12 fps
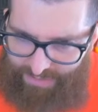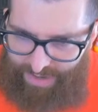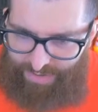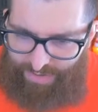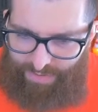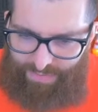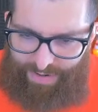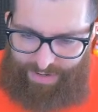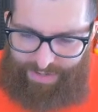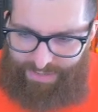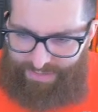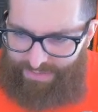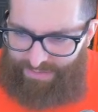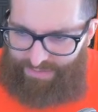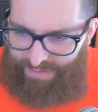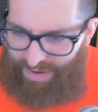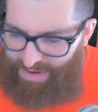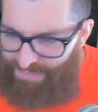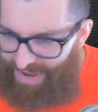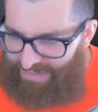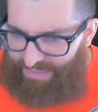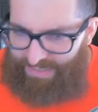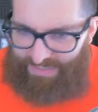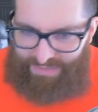So I don't know what it is. And I
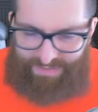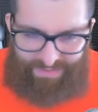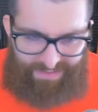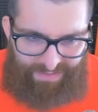imagine it's the